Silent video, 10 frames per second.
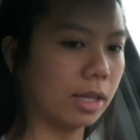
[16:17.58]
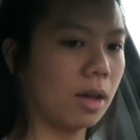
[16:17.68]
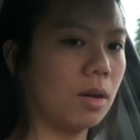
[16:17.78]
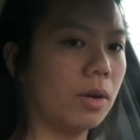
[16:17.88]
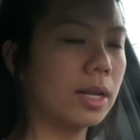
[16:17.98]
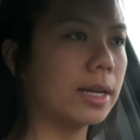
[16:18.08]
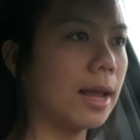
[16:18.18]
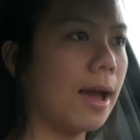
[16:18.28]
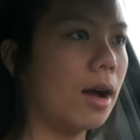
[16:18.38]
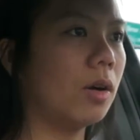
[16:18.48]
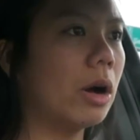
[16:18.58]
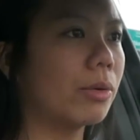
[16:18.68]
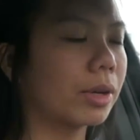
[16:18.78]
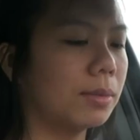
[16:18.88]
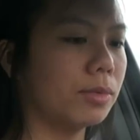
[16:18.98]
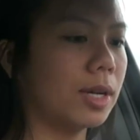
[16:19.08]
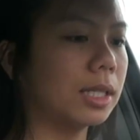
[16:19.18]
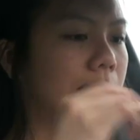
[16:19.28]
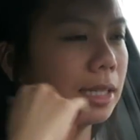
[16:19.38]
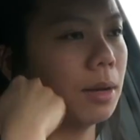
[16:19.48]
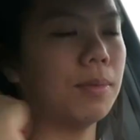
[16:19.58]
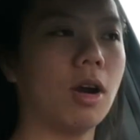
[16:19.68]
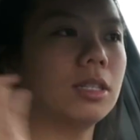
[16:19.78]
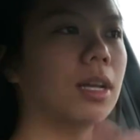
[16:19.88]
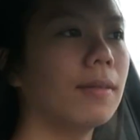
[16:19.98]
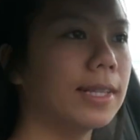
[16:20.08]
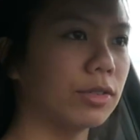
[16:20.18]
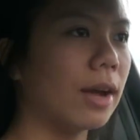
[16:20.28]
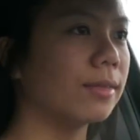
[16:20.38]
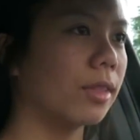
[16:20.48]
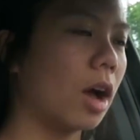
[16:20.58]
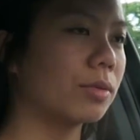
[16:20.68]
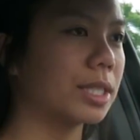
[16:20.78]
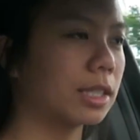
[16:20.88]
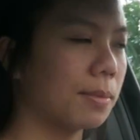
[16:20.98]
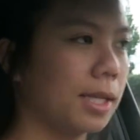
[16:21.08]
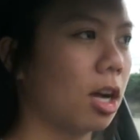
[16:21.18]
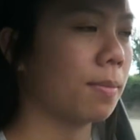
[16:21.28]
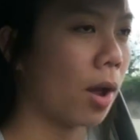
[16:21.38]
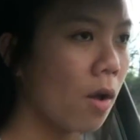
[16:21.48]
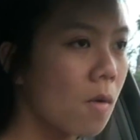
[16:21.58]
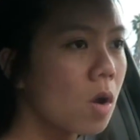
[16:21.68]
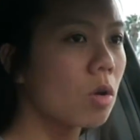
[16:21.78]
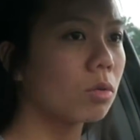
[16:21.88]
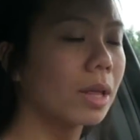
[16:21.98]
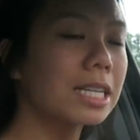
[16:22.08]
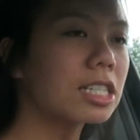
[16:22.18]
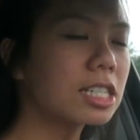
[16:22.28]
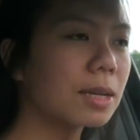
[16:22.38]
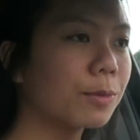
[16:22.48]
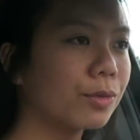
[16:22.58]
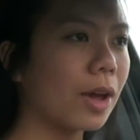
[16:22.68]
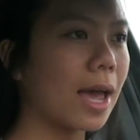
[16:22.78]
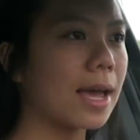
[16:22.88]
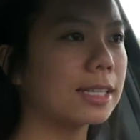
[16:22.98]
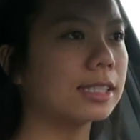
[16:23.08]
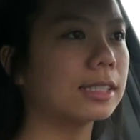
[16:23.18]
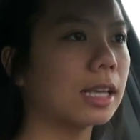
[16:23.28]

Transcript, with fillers: so now we're gonna move on to the second part of this private vlog, which is gonna be talking about relationship advice,